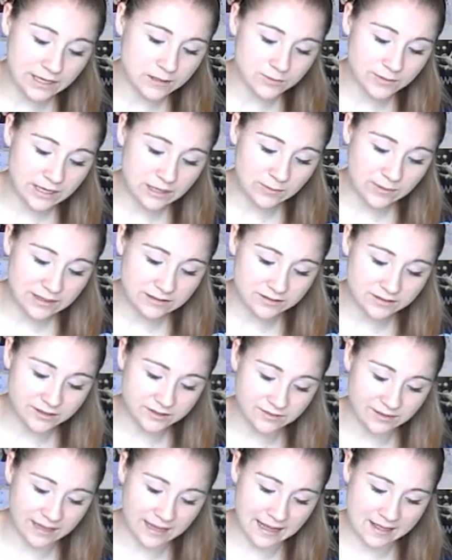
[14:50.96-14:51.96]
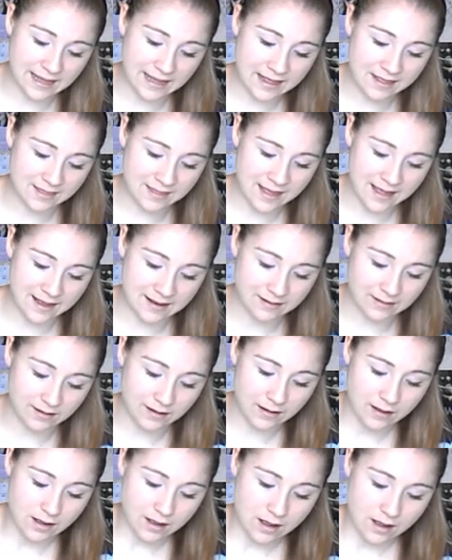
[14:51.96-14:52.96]
so they're about to do that, and then
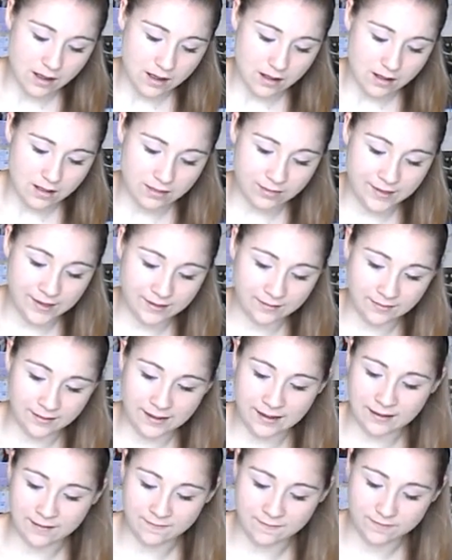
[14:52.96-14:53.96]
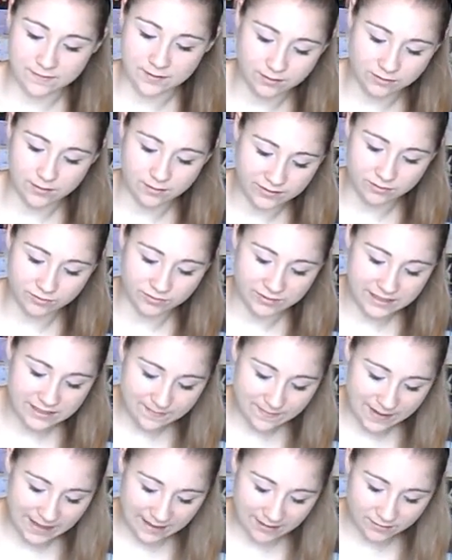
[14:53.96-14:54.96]
they left 3
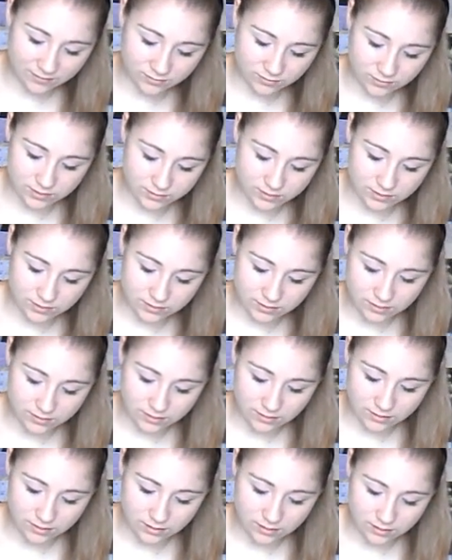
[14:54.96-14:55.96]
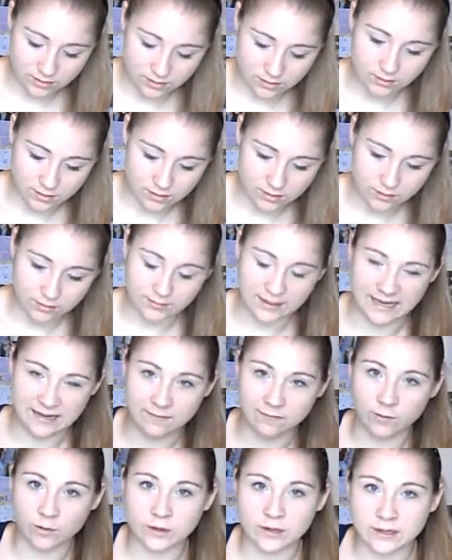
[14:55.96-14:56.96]
panels, like
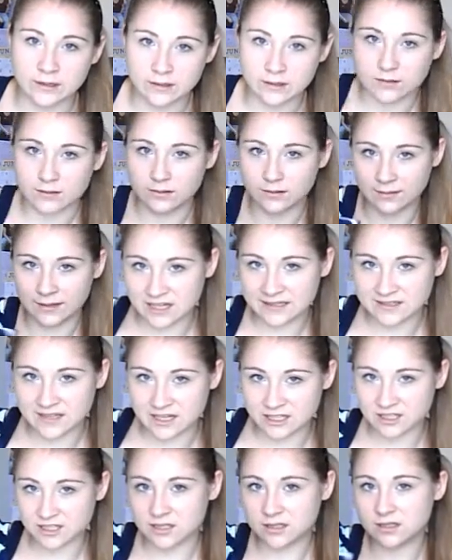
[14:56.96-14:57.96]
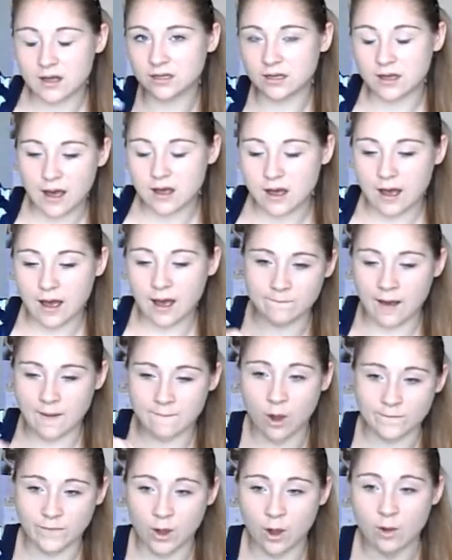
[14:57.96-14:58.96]
4 like sections
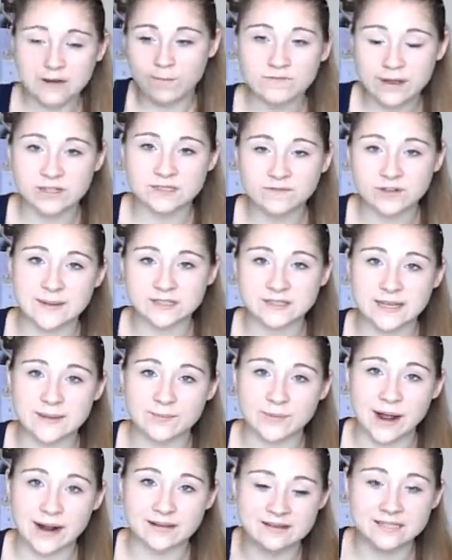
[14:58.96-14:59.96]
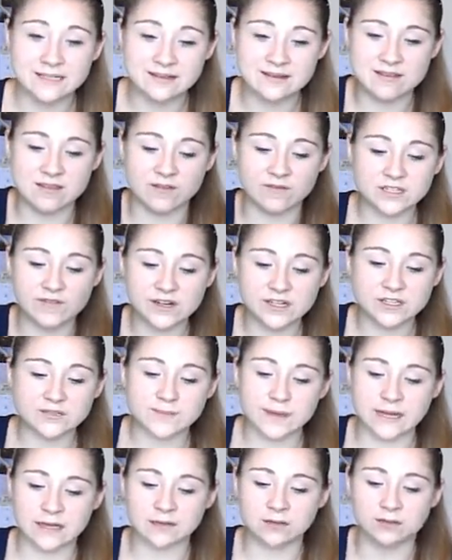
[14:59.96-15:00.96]
open for us to keep practicing, and the
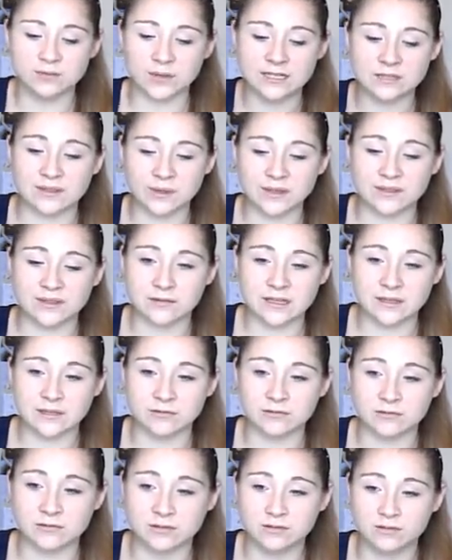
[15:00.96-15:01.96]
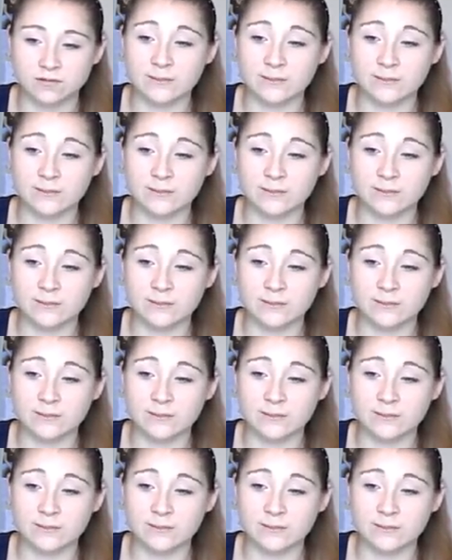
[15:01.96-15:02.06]
first panel is what they used